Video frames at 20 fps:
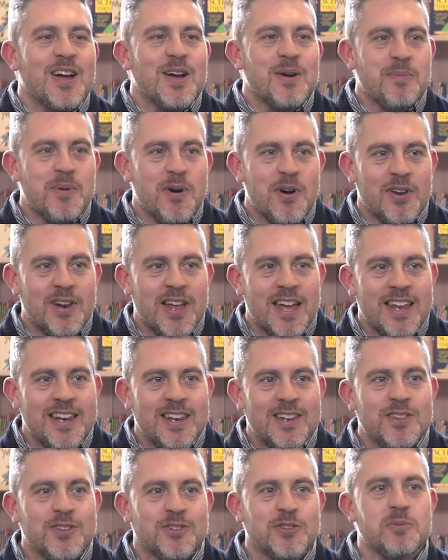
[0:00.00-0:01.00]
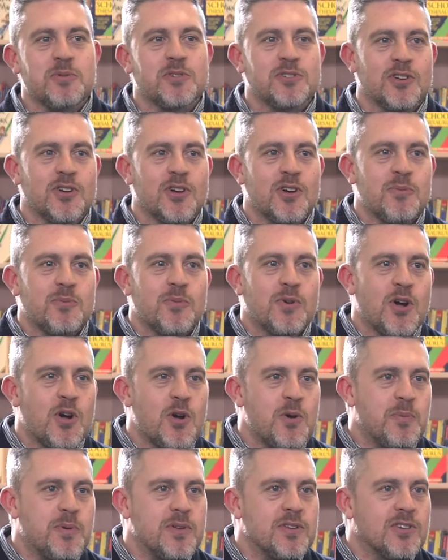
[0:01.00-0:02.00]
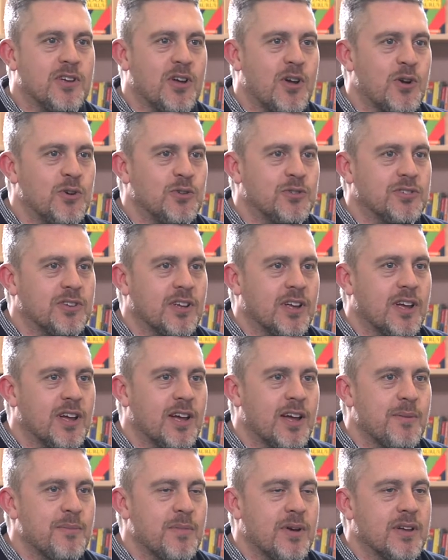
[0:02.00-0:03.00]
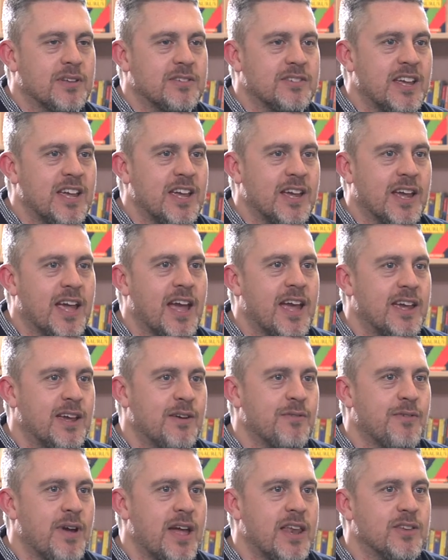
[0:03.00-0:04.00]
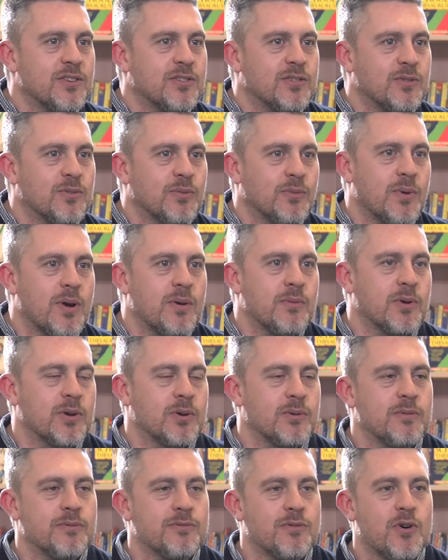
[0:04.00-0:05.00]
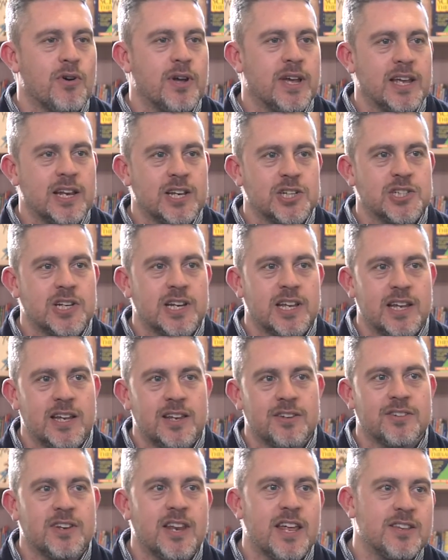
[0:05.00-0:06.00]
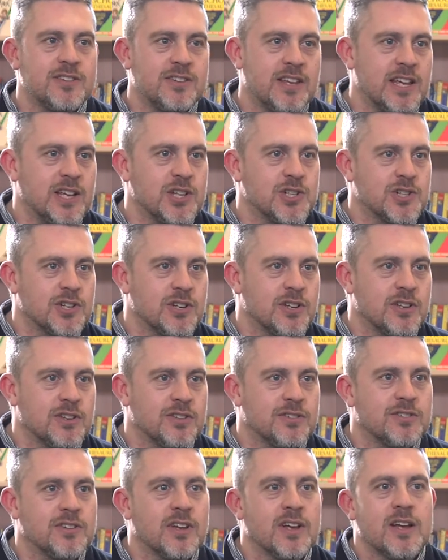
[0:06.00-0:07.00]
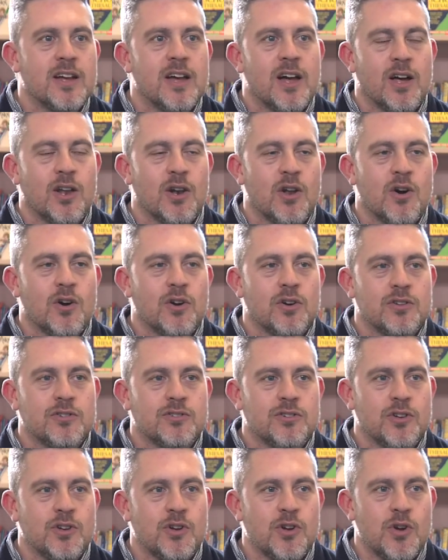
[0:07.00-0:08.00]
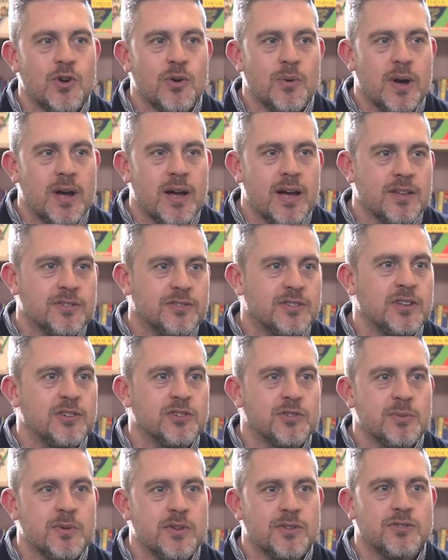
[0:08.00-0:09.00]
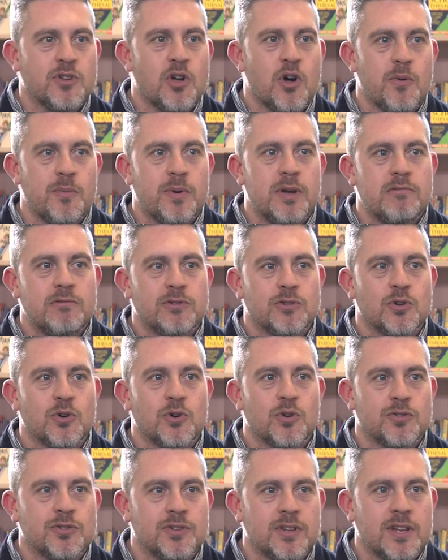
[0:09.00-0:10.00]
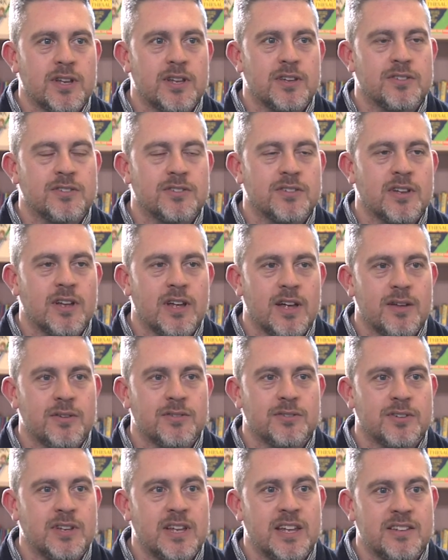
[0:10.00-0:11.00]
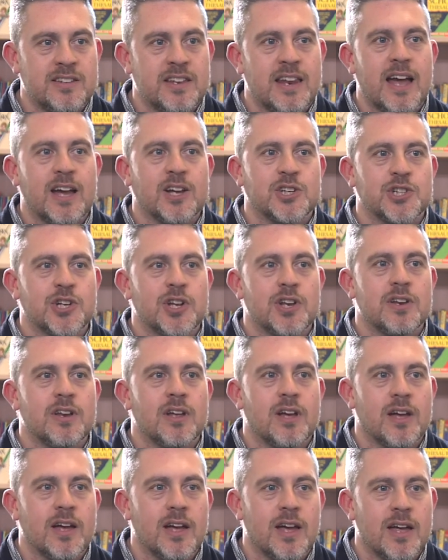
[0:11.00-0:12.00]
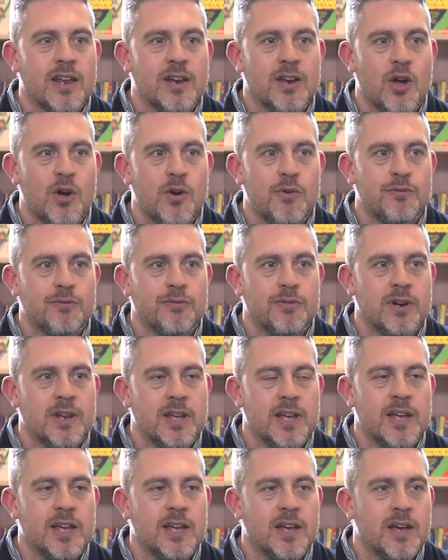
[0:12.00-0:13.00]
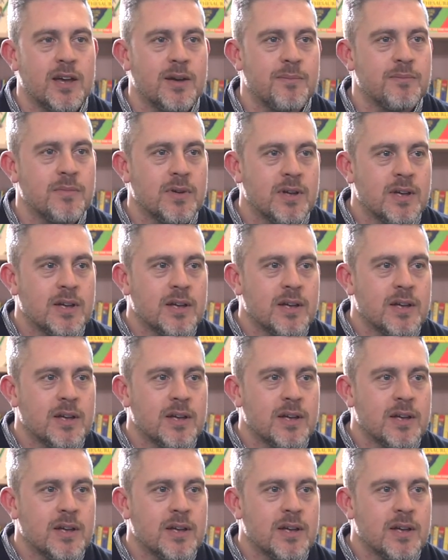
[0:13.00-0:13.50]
At Park Lane in the summer term, we're hoping to host a tea and cake event where we're going to invite English leads and head teachers along to see some of the Start B resources, see it in action, and hopefully